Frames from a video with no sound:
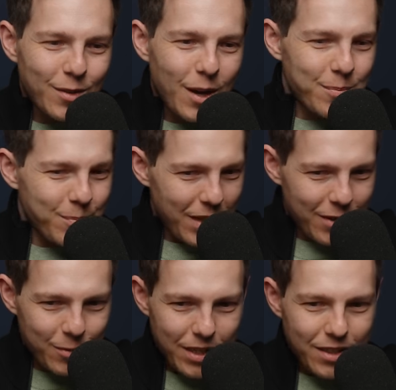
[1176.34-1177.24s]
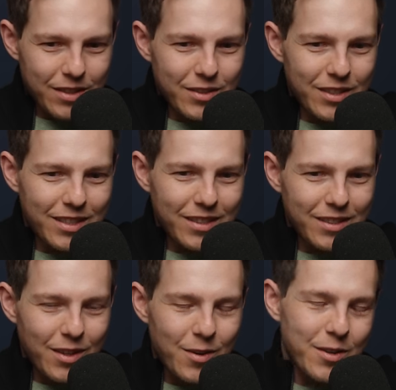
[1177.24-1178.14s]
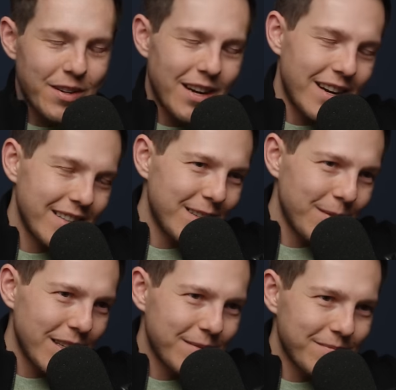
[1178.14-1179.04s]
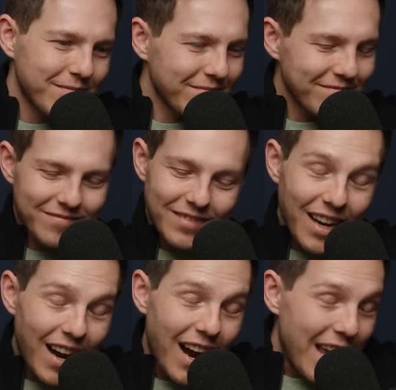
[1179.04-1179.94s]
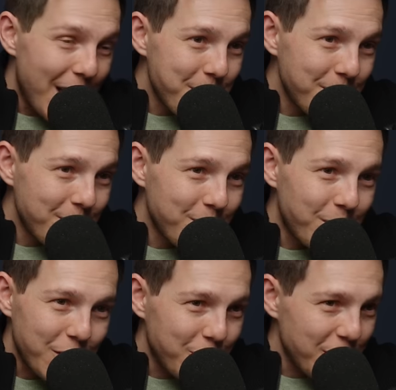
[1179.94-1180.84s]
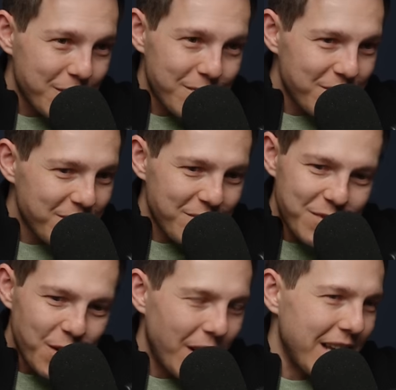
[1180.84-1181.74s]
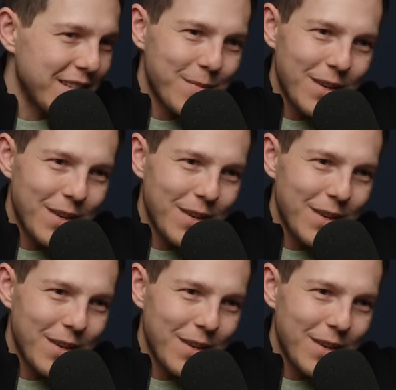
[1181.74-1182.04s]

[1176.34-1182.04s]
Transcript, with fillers: no, I'm being real. She's like, no, you're not. And I'm like, I am, but just don't ask